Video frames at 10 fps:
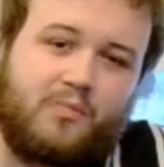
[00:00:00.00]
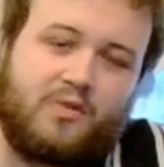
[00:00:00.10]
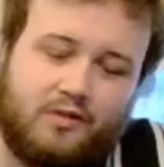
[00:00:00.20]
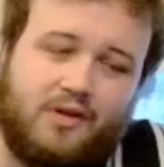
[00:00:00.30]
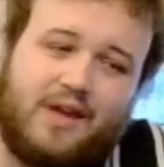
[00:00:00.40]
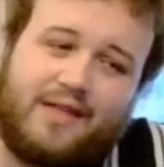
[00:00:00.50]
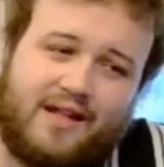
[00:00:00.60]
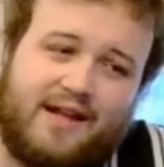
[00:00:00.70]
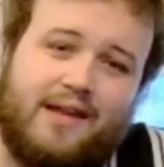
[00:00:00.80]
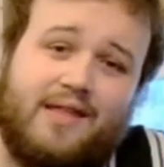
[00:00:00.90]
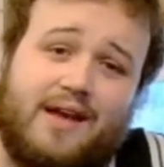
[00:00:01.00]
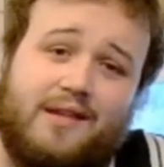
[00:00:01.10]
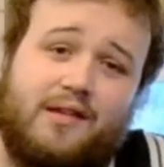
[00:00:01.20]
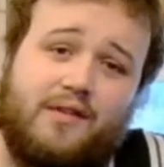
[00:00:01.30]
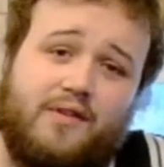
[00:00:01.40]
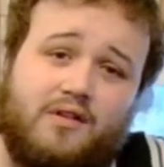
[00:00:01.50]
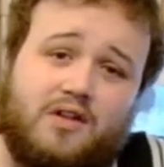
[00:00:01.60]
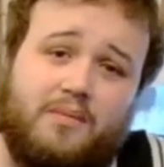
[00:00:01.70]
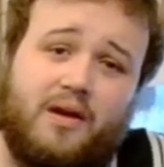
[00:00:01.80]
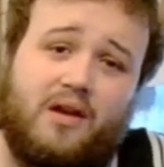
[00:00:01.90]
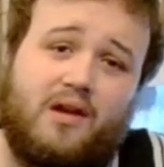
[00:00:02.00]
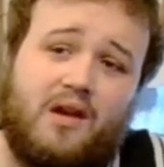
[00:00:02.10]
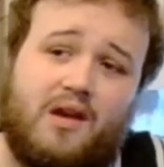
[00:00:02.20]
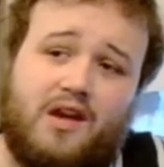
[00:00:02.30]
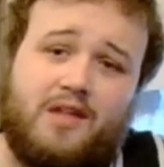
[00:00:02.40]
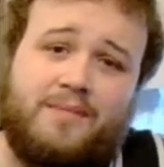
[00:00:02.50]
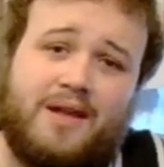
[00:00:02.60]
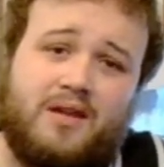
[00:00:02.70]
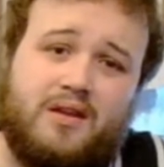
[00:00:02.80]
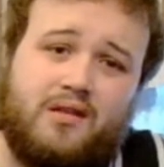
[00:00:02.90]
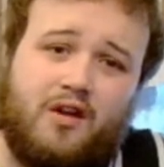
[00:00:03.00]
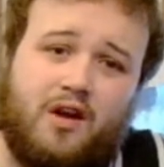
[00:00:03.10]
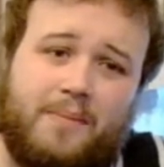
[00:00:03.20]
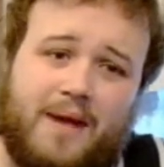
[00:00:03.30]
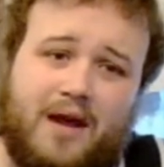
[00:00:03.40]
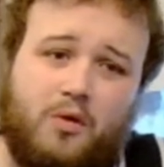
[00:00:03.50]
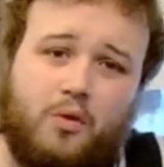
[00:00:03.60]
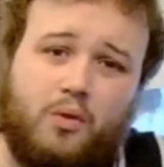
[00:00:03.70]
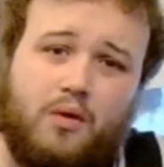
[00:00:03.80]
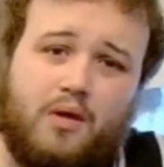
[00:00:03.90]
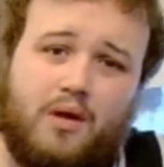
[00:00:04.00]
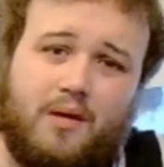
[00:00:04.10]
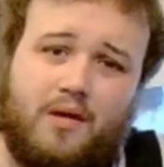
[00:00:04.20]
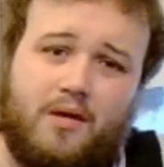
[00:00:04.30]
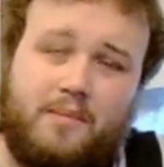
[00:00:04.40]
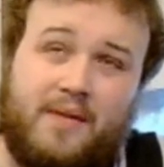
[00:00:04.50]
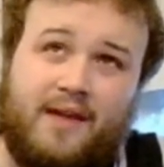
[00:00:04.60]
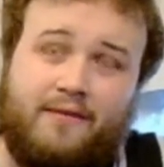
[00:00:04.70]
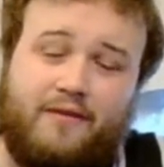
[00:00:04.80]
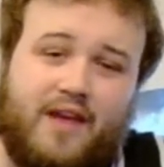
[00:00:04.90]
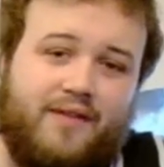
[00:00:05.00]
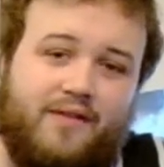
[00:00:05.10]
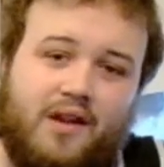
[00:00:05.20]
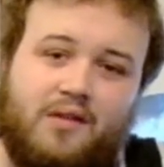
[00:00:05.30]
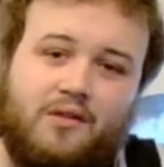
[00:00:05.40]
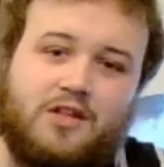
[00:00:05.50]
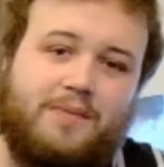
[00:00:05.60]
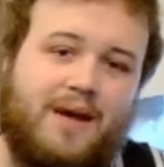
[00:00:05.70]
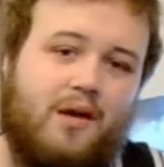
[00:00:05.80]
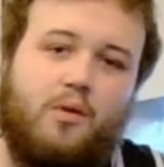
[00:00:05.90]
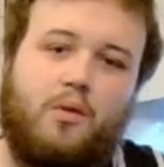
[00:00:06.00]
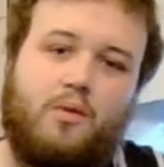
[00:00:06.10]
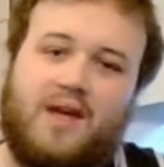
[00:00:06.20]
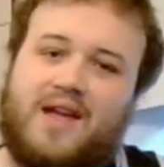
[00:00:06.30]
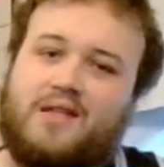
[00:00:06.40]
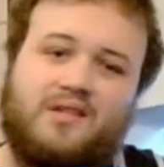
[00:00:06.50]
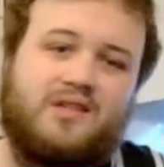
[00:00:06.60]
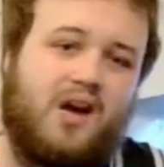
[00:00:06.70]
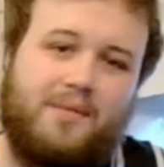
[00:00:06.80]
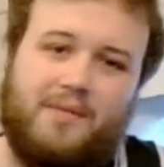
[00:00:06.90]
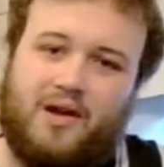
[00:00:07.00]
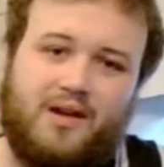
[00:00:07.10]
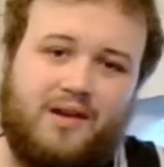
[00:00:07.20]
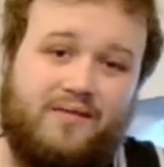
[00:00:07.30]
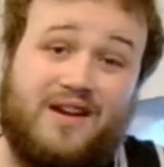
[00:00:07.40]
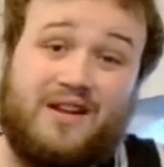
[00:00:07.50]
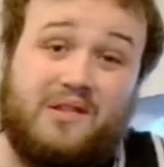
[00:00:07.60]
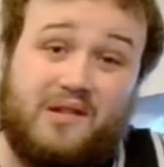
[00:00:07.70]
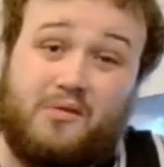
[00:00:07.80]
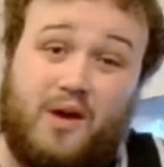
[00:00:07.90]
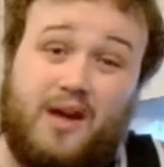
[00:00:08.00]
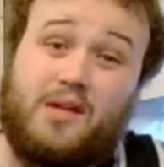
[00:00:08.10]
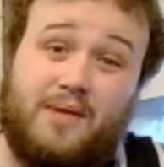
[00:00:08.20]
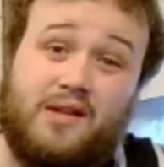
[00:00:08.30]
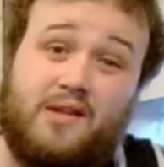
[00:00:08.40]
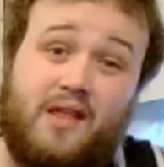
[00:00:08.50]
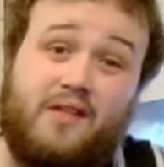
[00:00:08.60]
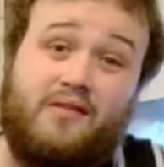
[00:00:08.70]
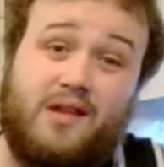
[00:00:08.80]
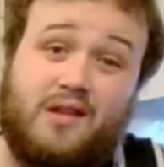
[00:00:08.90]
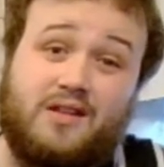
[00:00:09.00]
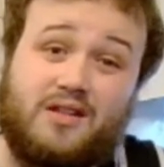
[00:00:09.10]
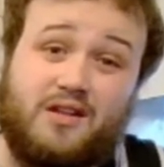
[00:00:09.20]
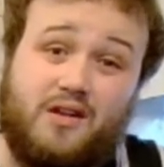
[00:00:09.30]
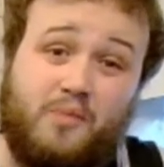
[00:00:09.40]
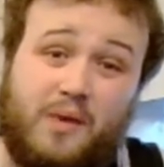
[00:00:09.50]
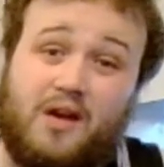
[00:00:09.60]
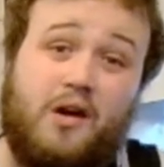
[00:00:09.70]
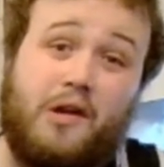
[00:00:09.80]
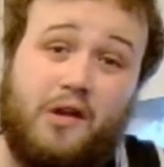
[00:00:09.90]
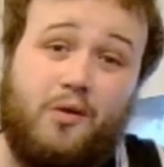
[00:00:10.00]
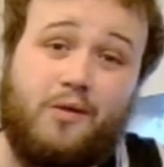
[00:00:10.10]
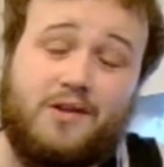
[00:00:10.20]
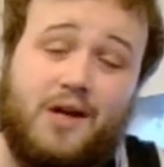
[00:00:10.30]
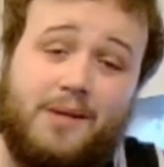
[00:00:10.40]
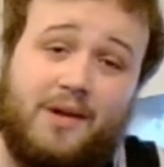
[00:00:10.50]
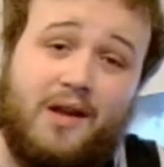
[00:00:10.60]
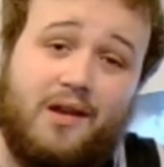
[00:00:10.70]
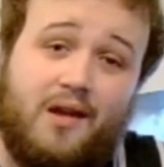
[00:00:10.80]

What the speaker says: So yes, that's in the future, but his message is not about being fearful. It's not about here's the timeline. In fact, he's quite explicit that there isn't, and we can't know the timeline.